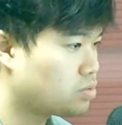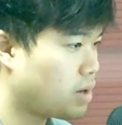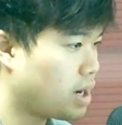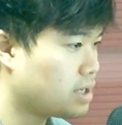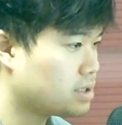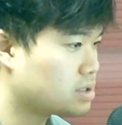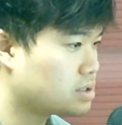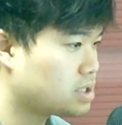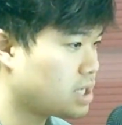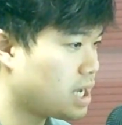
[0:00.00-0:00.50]

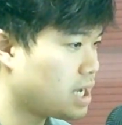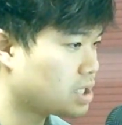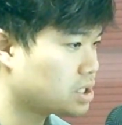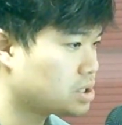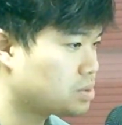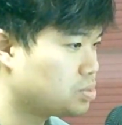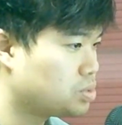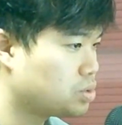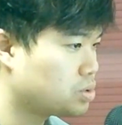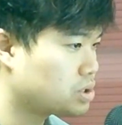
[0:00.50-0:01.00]
runs
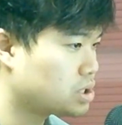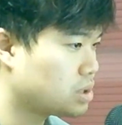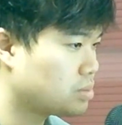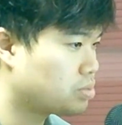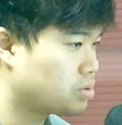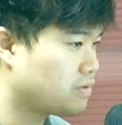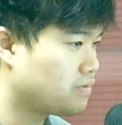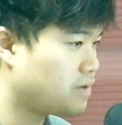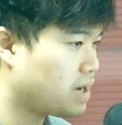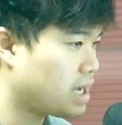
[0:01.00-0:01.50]
textbooks and
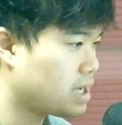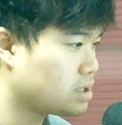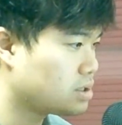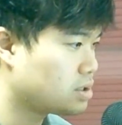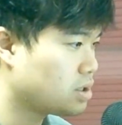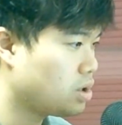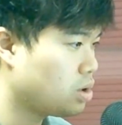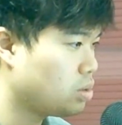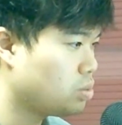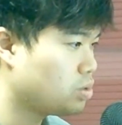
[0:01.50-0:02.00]
provides
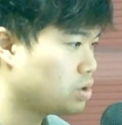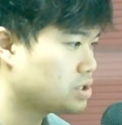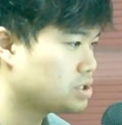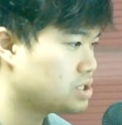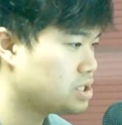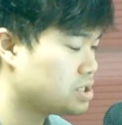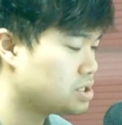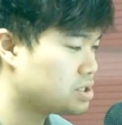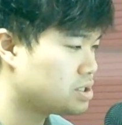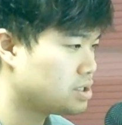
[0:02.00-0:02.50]
home
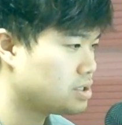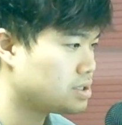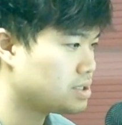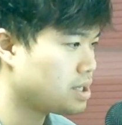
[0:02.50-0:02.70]
assistance